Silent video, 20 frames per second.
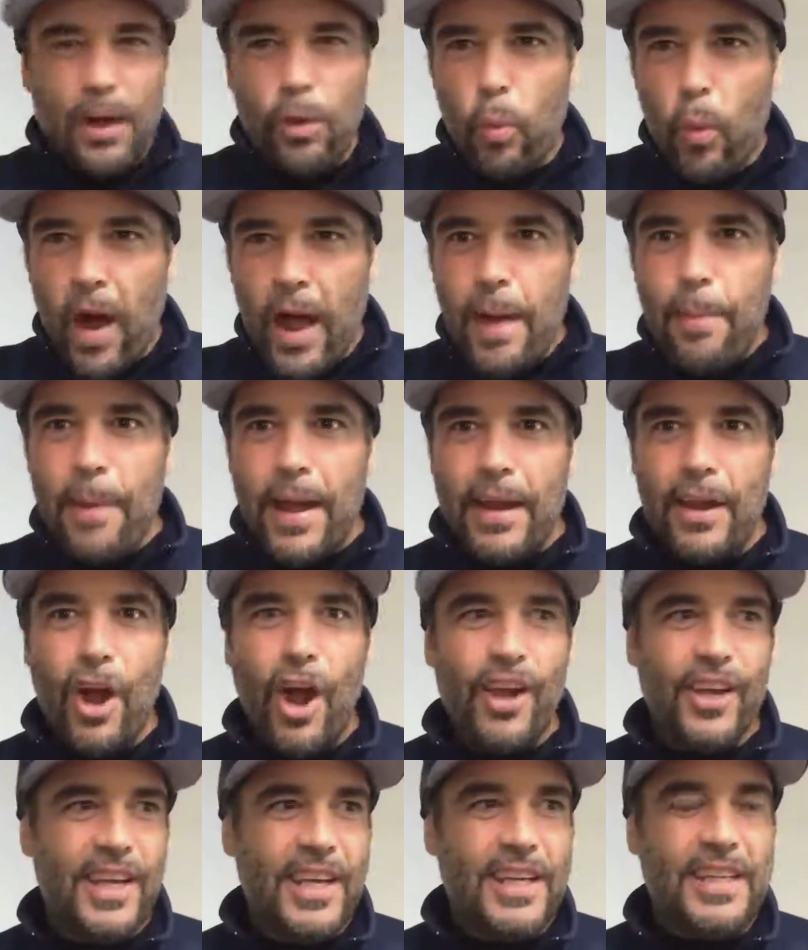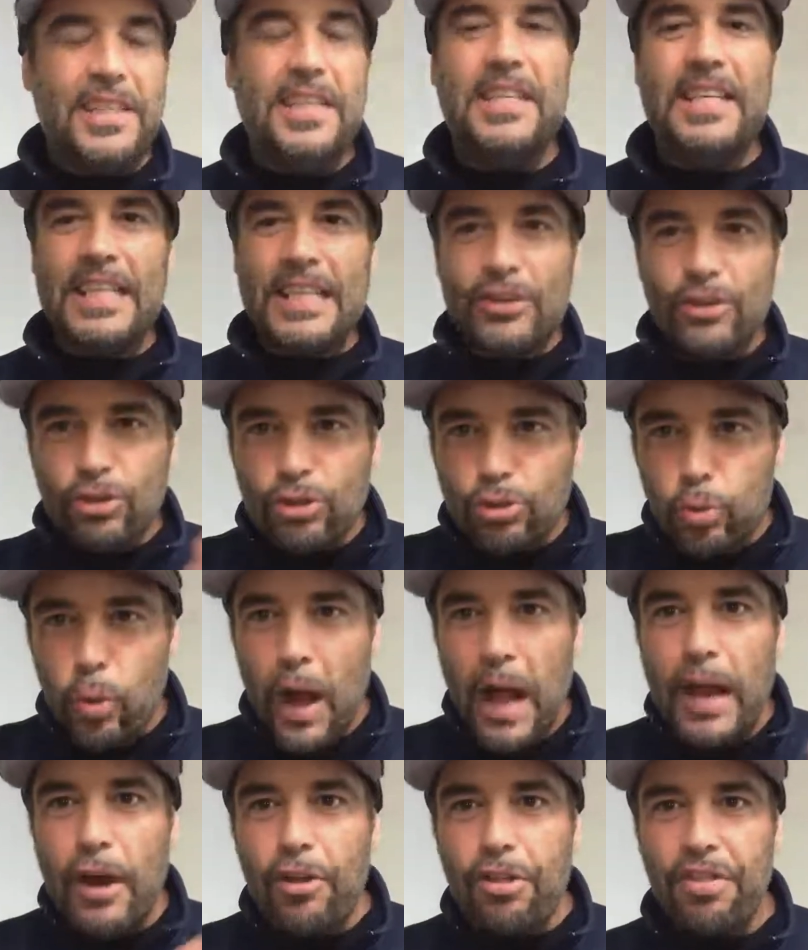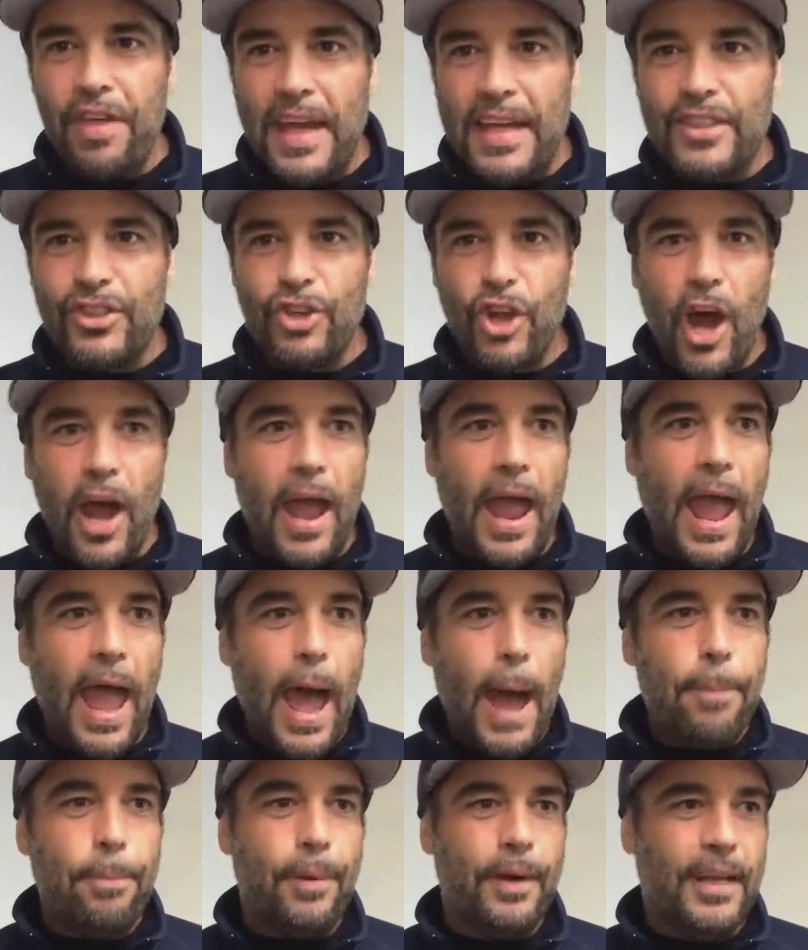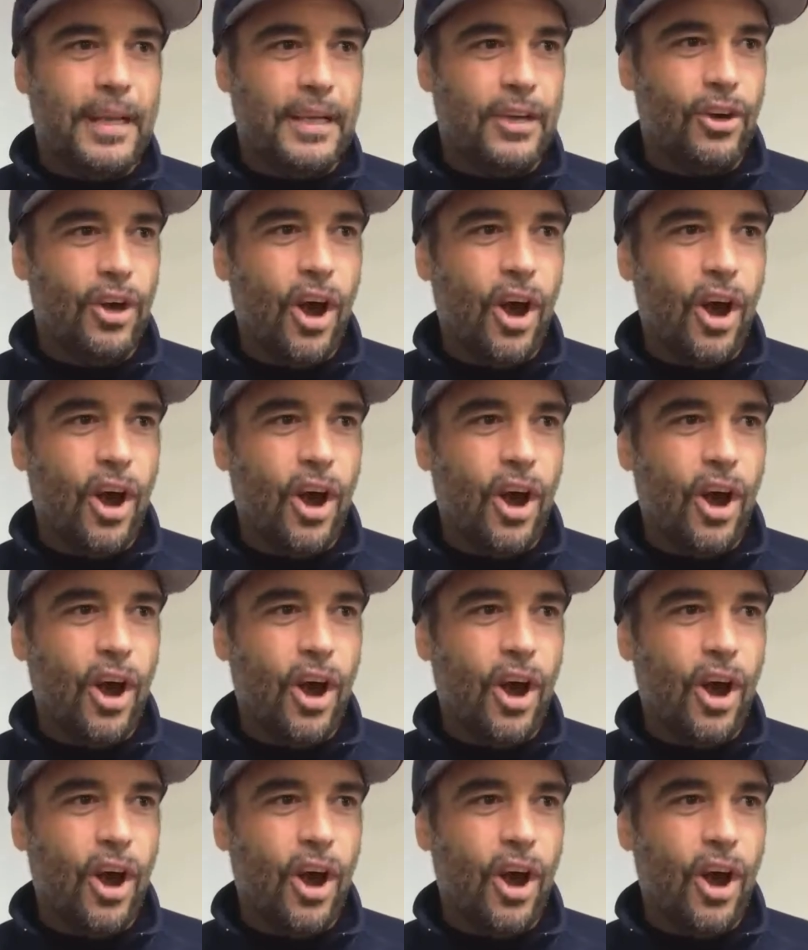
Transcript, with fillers: like, why am I not getting deals? Why are things not happening?